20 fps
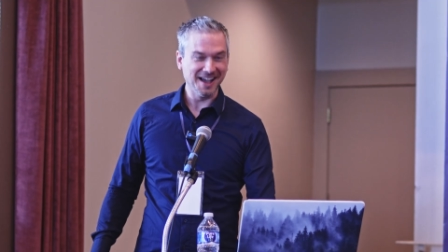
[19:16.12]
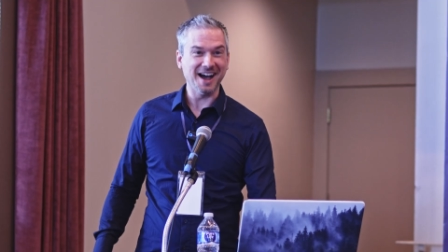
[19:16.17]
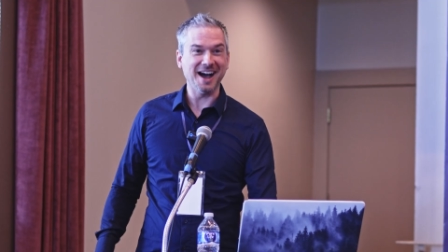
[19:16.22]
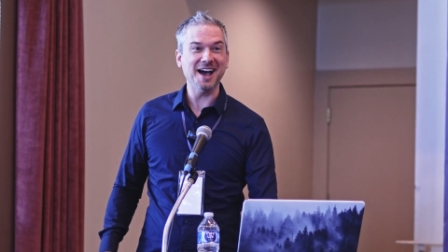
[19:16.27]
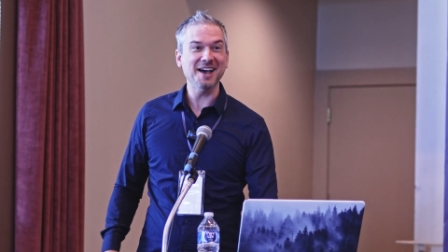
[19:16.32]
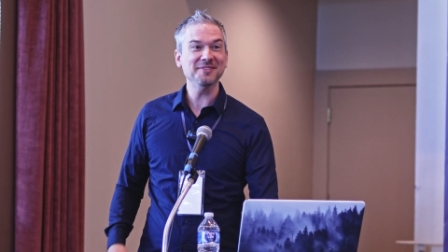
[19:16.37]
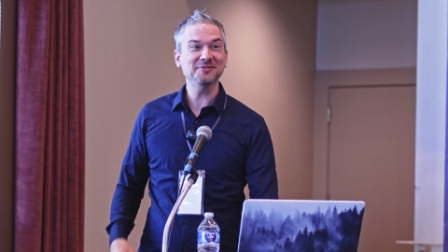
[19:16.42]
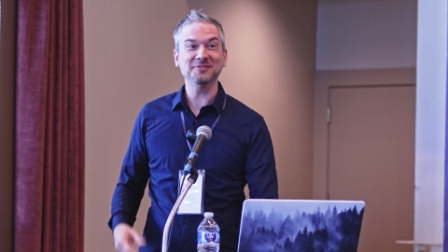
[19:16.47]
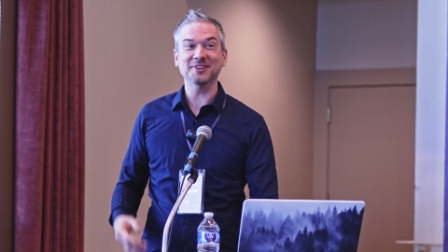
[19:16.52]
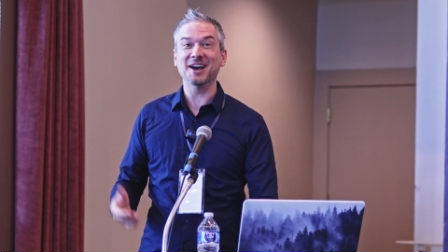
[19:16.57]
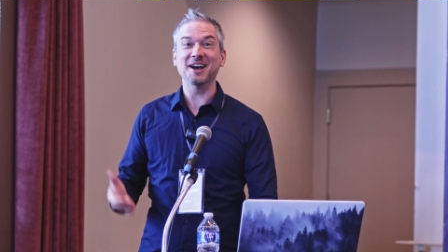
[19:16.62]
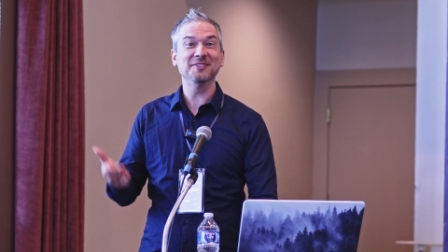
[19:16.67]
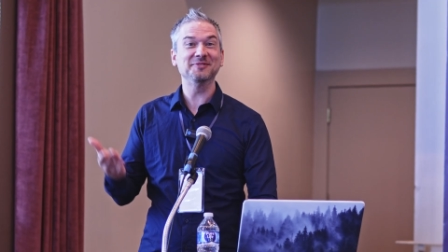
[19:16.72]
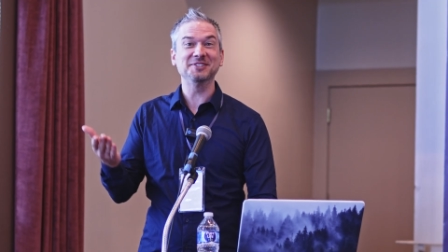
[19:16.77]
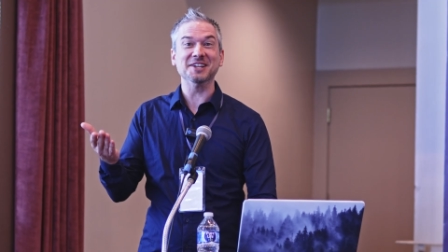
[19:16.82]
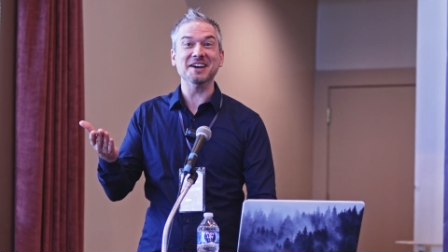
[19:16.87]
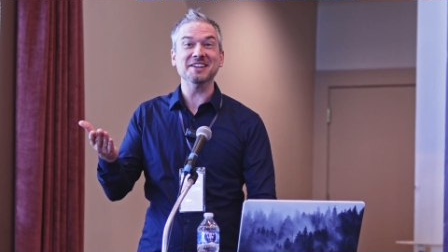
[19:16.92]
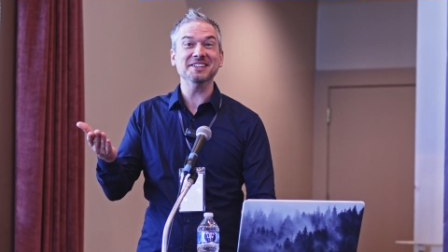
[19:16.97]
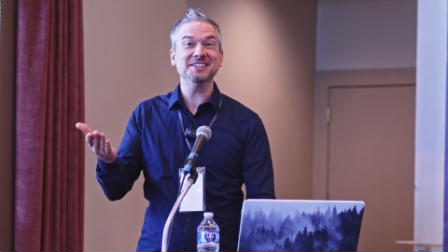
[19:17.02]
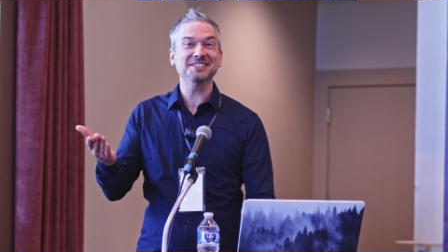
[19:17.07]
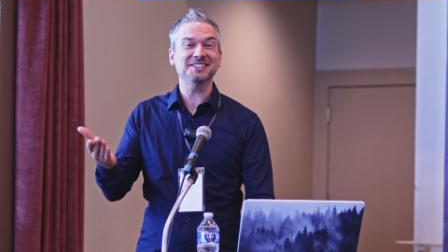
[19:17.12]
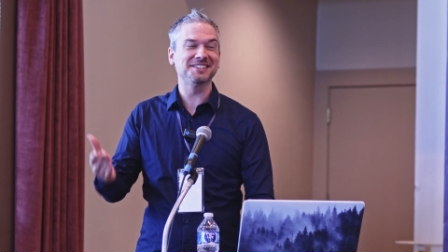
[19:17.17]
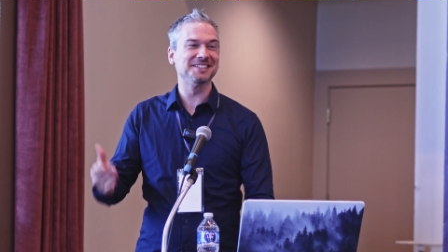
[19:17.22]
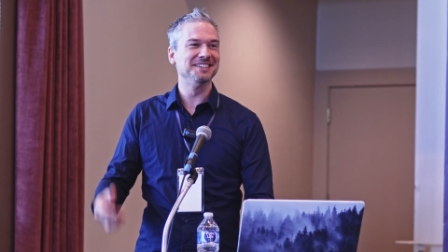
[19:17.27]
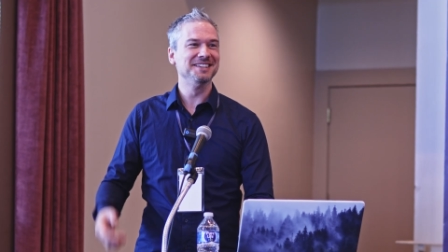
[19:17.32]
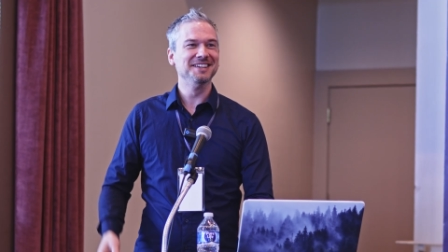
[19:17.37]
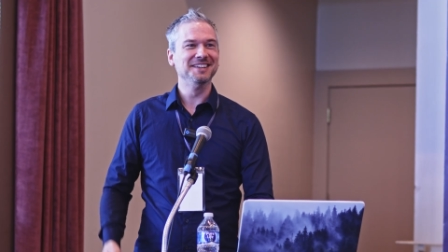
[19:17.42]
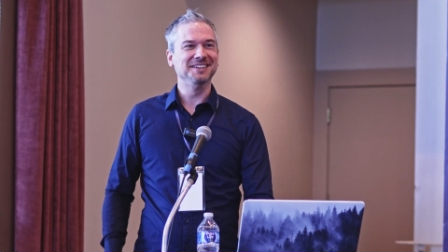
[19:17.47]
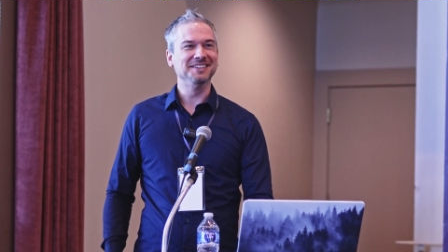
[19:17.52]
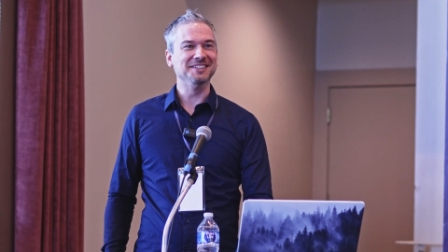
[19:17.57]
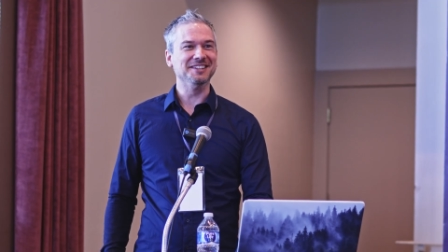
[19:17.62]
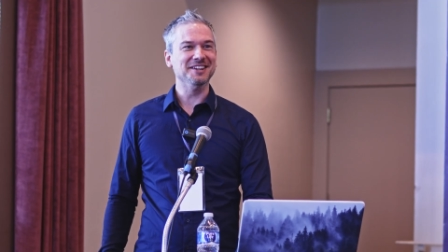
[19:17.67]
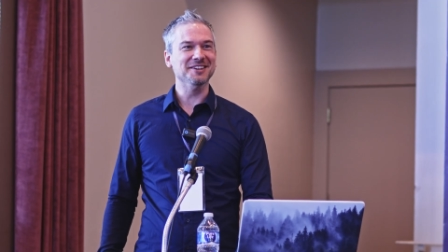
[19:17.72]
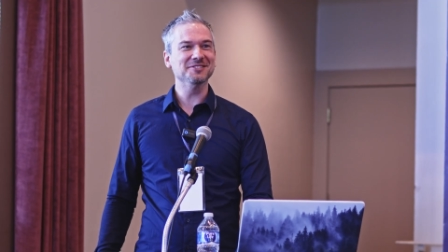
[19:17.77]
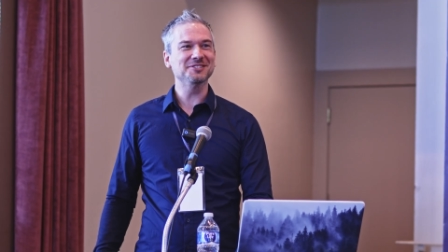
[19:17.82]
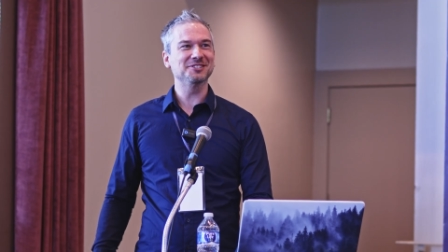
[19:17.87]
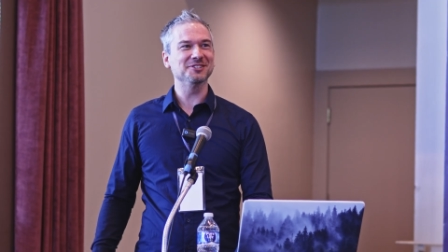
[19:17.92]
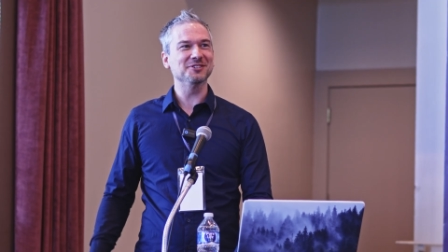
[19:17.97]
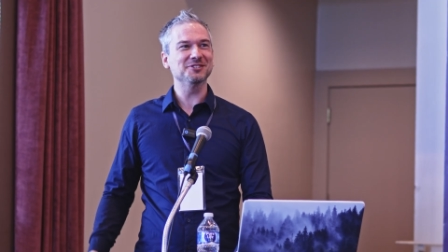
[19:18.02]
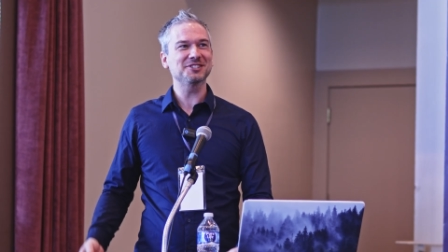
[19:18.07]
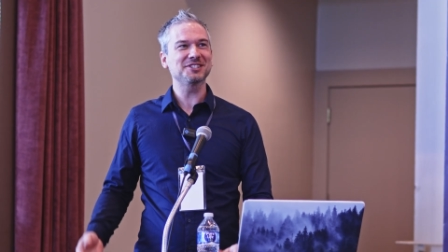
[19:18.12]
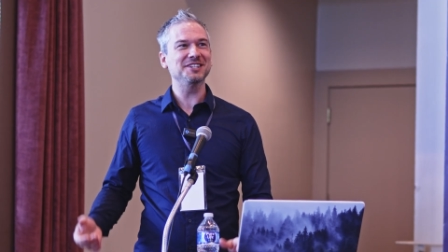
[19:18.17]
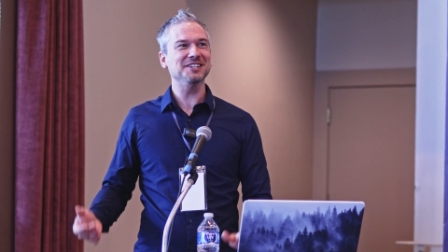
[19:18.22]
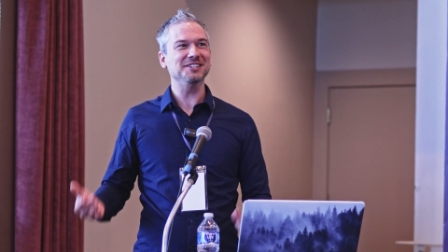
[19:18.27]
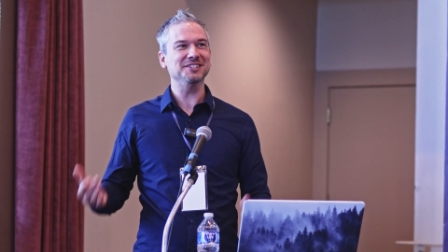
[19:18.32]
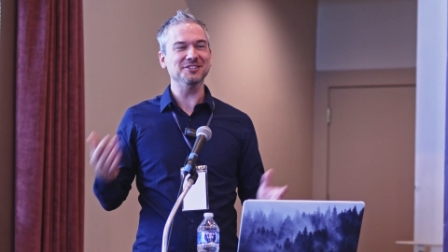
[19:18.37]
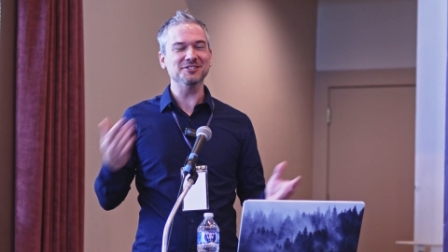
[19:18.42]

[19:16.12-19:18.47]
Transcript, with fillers: I've, I've done it. You know, SearchKit